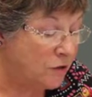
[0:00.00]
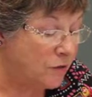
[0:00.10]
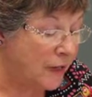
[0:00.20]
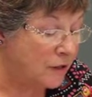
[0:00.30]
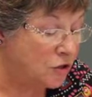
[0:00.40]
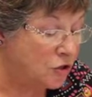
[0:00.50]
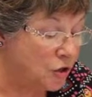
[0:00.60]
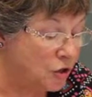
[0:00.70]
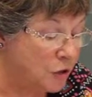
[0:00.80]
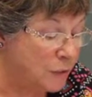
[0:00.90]
other ranks
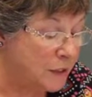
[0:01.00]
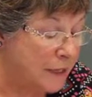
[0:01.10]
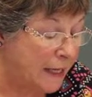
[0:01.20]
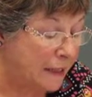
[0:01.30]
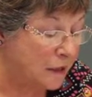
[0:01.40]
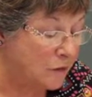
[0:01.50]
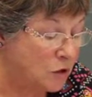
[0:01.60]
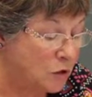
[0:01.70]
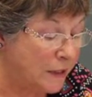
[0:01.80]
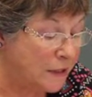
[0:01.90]
joined the battalion on the
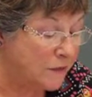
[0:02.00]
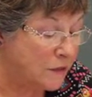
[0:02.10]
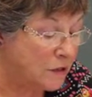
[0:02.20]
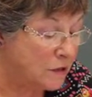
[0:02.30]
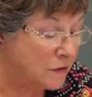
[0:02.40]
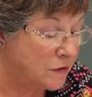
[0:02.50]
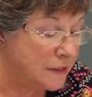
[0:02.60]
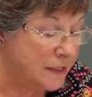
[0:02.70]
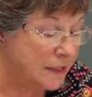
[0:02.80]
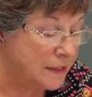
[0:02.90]
21st of the
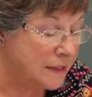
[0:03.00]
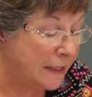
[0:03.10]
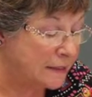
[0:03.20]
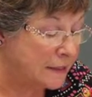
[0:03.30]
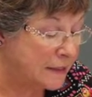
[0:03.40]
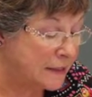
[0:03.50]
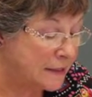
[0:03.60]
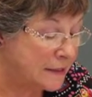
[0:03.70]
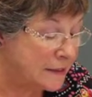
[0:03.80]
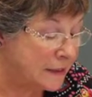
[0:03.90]
6th,
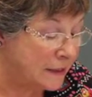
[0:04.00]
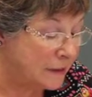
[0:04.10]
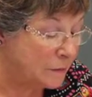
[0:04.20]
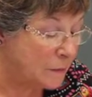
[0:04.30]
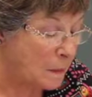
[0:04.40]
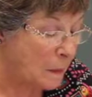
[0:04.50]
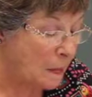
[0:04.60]
1916.